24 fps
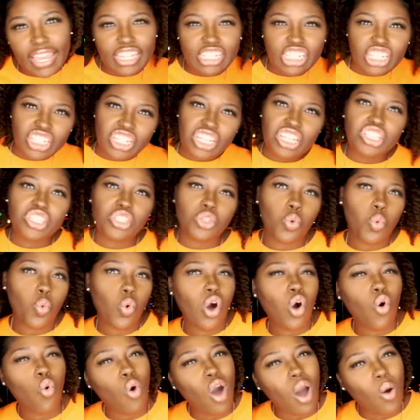and she's the
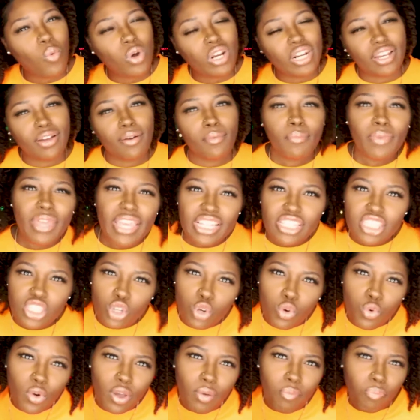one who I want to commit
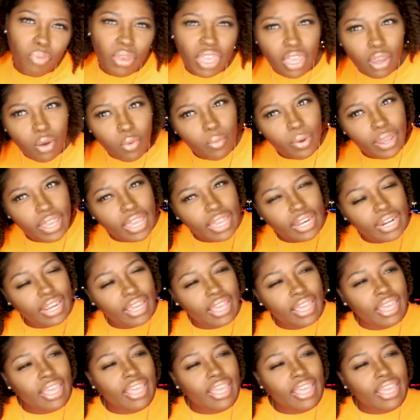to and be with,